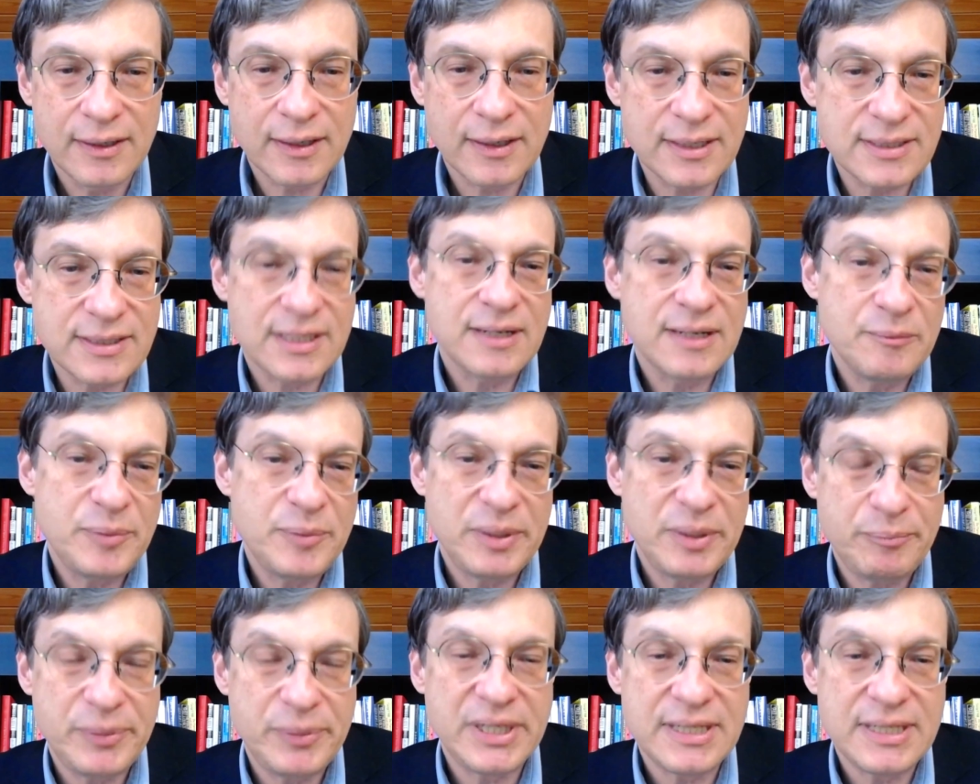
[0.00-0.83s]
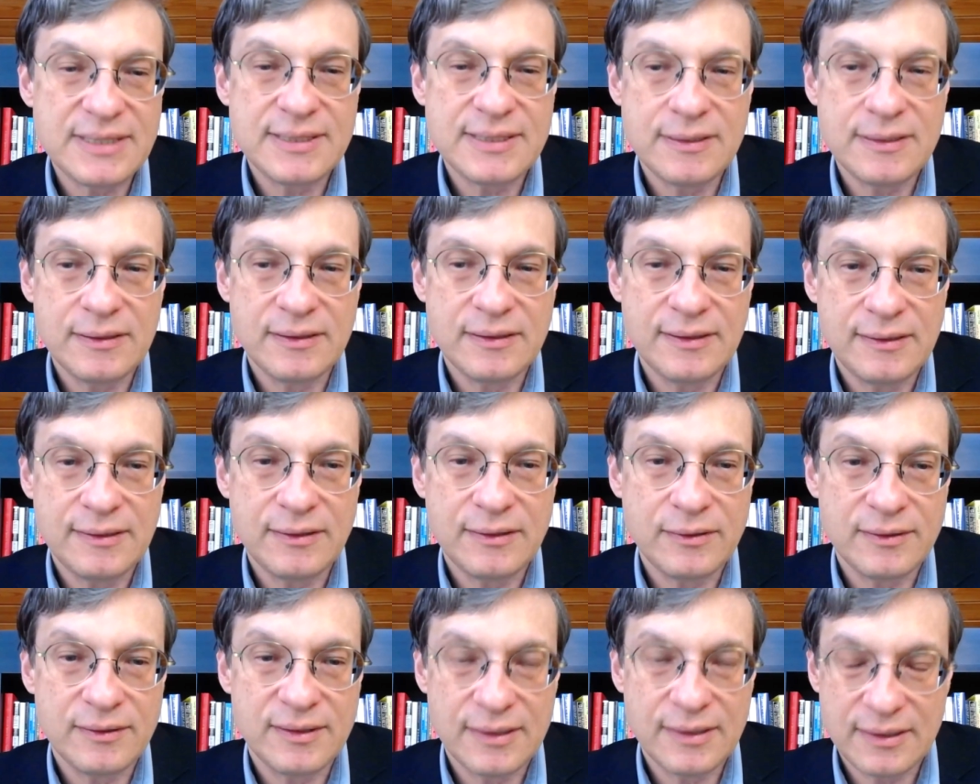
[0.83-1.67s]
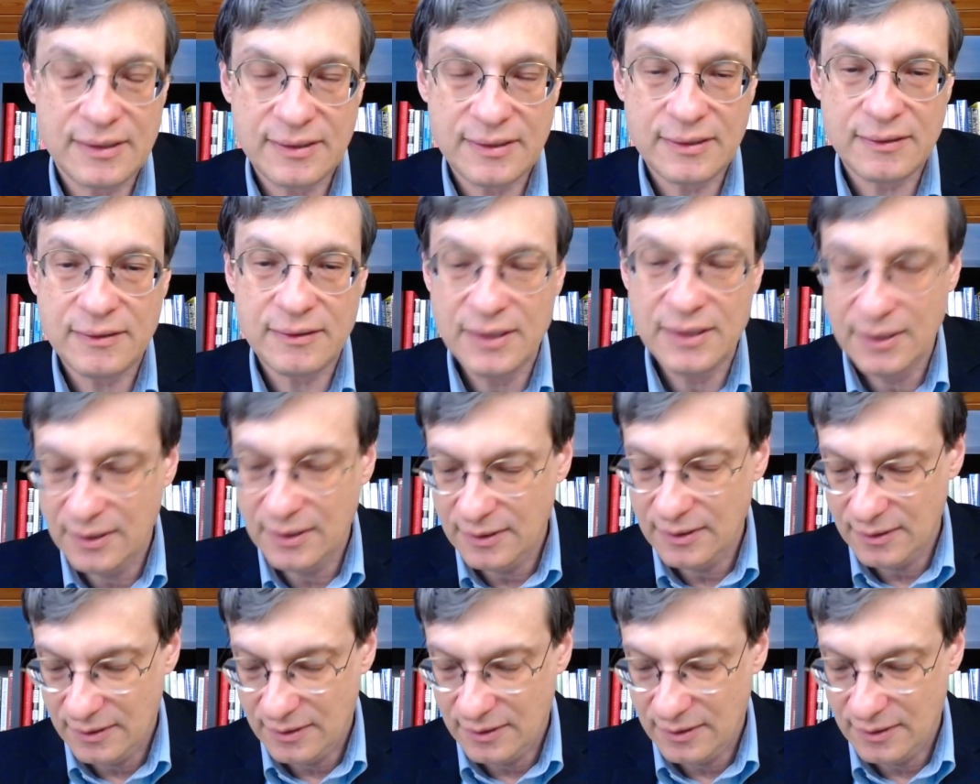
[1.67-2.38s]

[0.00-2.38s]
Because the